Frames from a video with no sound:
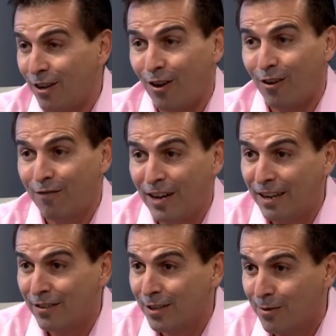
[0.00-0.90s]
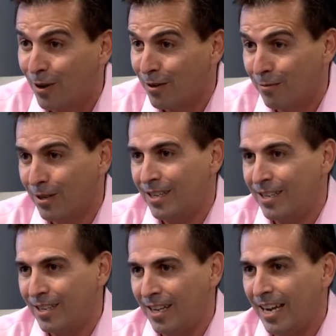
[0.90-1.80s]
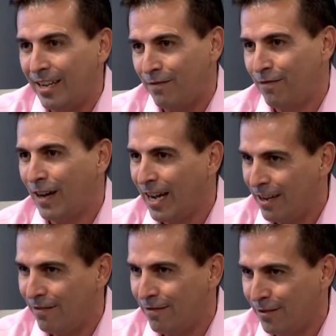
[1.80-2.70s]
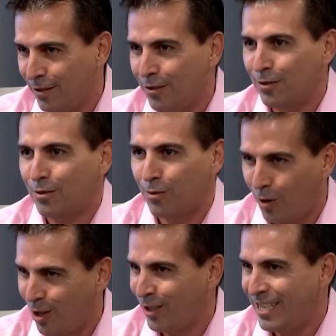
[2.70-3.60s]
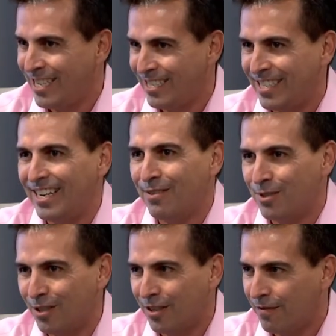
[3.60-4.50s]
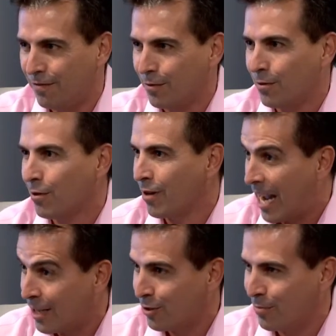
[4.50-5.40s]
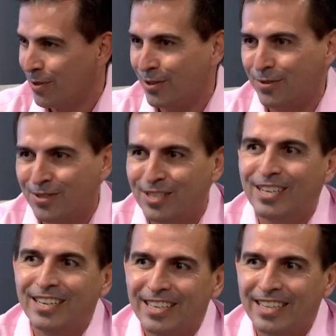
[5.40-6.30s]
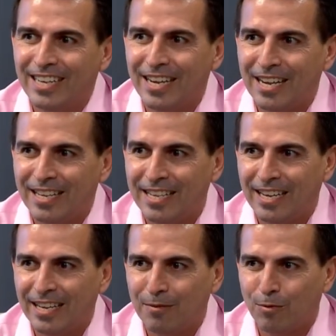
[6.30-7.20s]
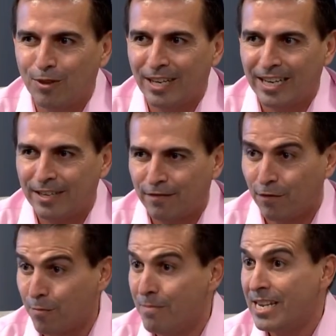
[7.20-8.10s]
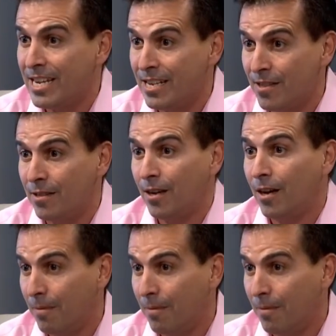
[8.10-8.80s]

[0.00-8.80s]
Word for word: all five of the. I had 5 little qualities that I was looking for, or attributes that were like for me a